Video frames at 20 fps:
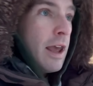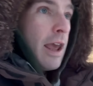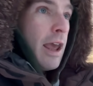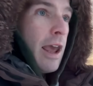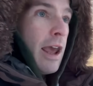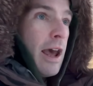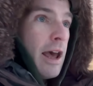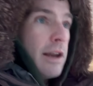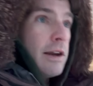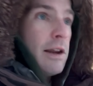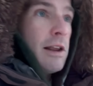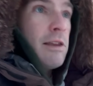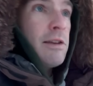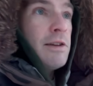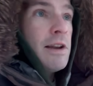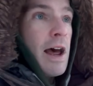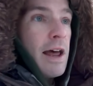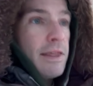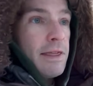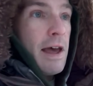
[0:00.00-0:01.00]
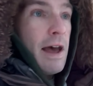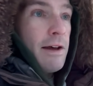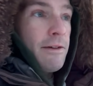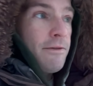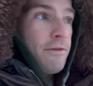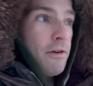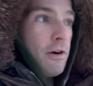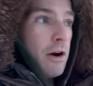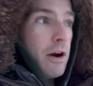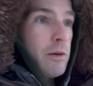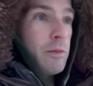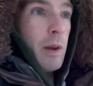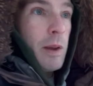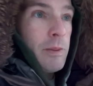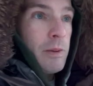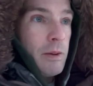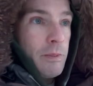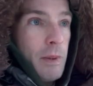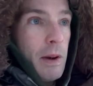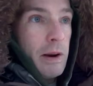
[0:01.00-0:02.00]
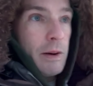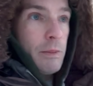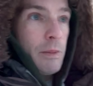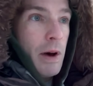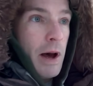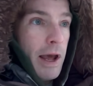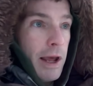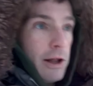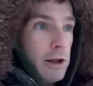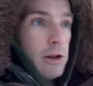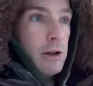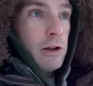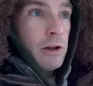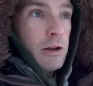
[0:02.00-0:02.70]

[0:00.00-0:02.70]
And it's not that far, maybe about a mile.